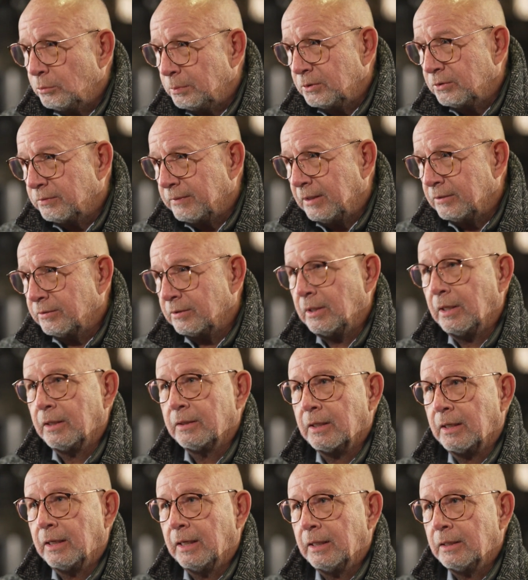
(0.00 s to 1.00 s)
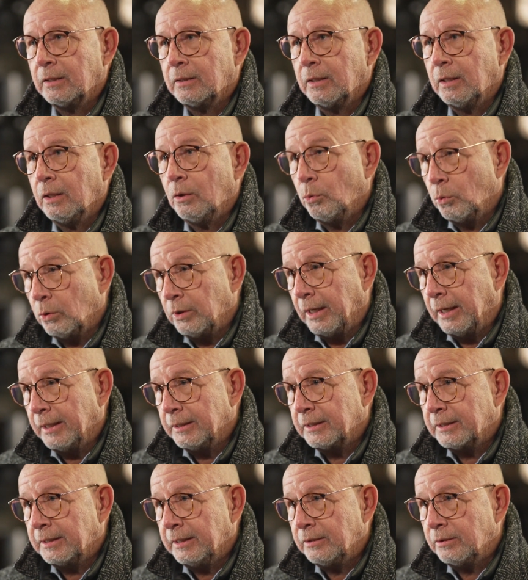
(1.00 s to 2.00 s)
like another anchor,
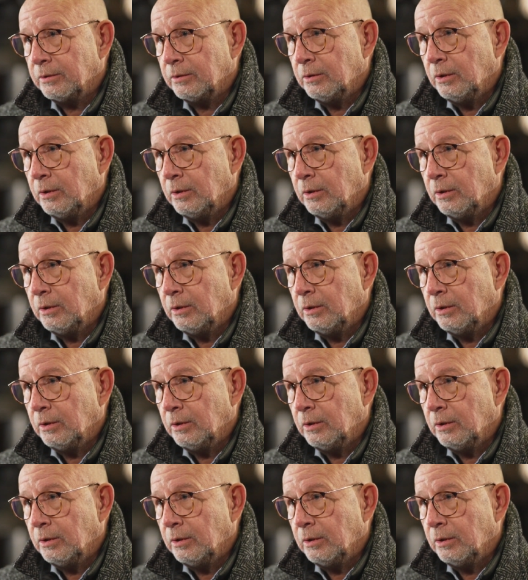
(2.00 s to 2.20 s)
chain,